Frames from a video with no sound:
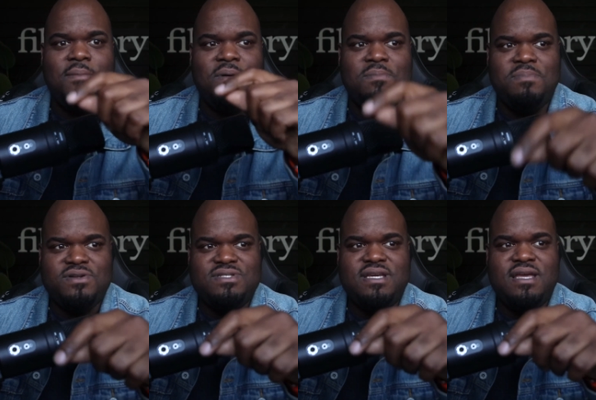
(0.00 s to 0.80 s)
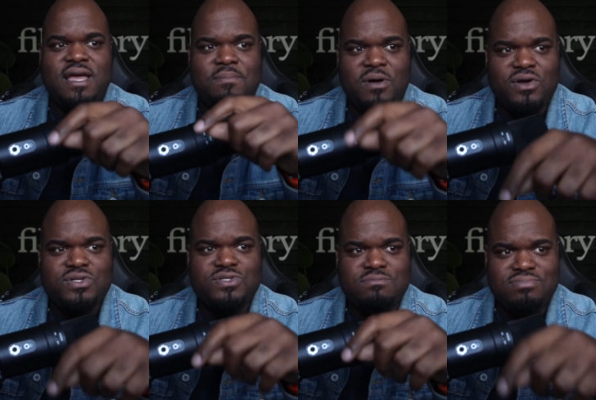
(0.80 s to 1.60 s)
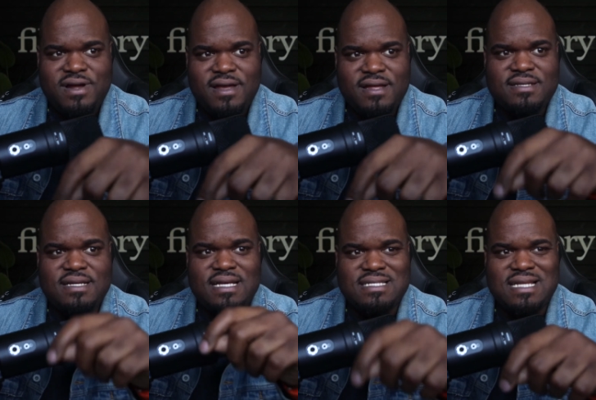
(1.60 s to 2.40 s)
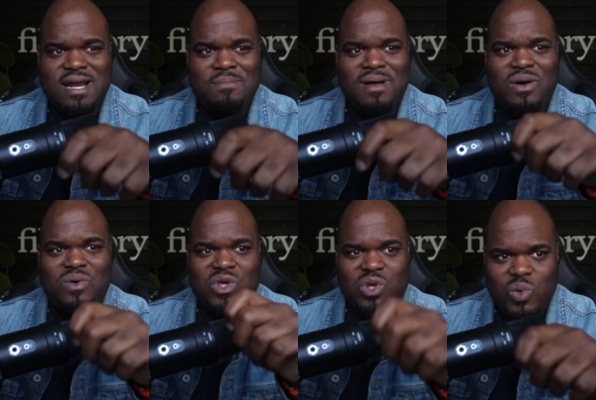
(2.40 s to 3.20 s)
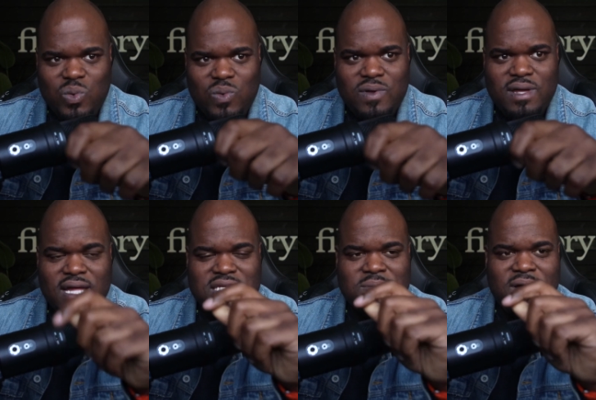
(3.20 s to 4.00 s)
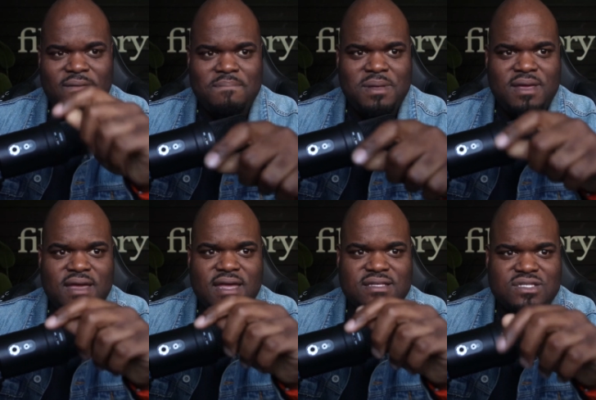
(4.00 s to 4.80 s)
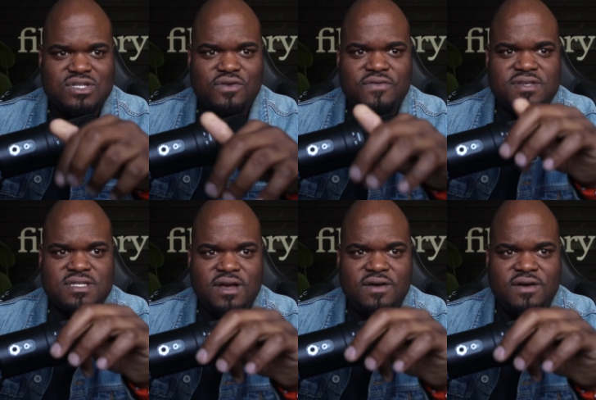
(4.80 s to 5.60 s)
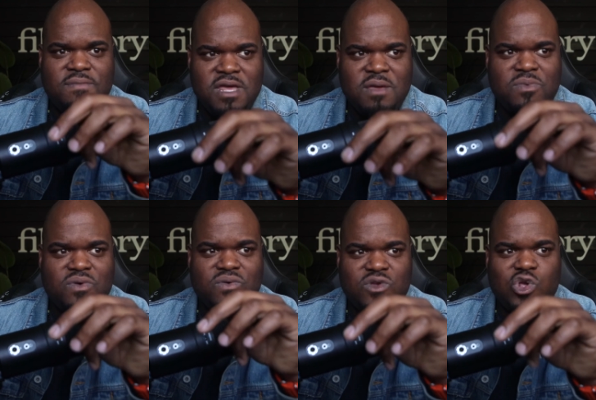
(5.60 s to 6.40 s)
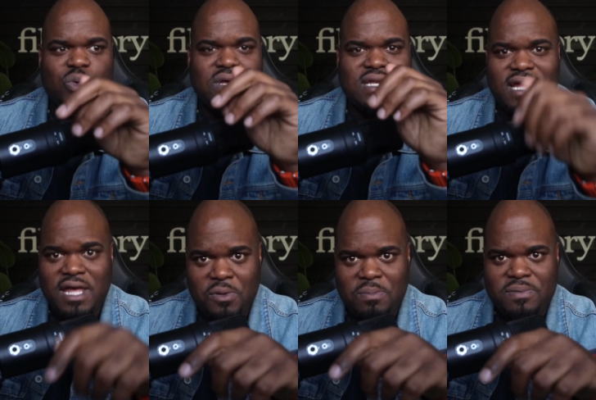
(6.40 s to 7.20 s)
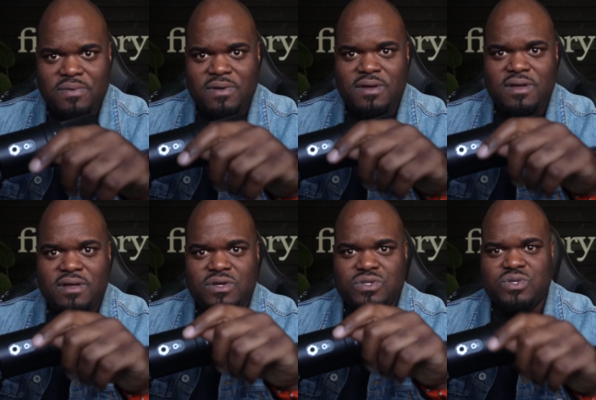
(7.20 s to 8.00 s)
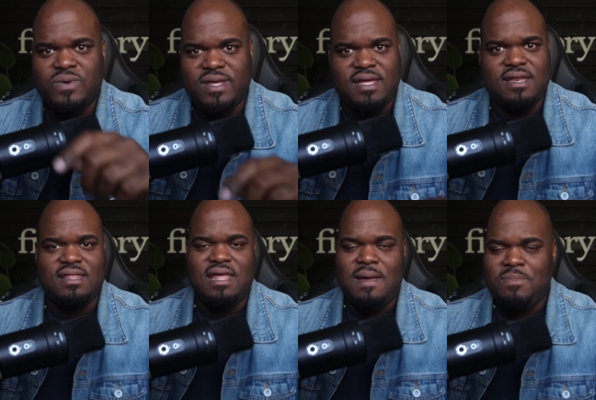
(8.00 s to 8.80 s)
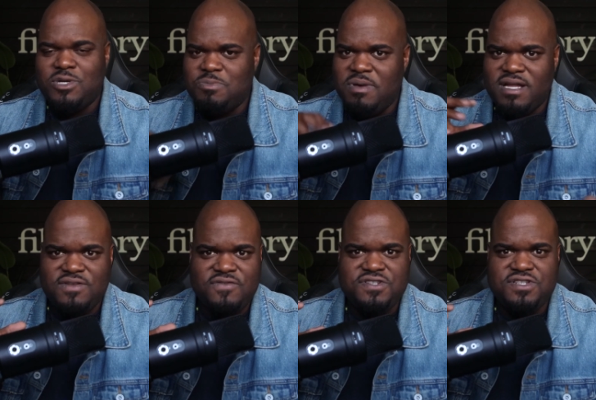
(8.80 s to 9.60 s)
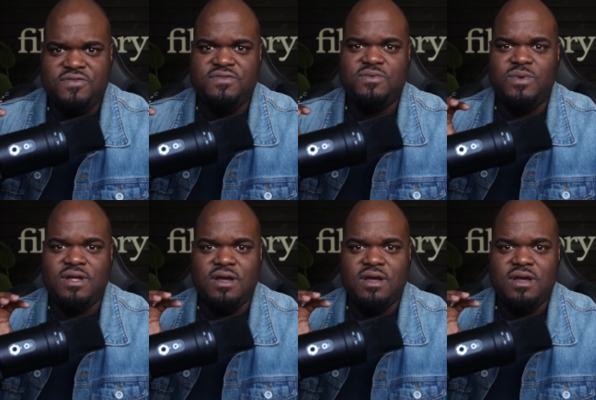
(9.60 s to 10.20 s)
but building a personal brand is not about you. It's about being in service of the people you can help." So again, that perspective shift when it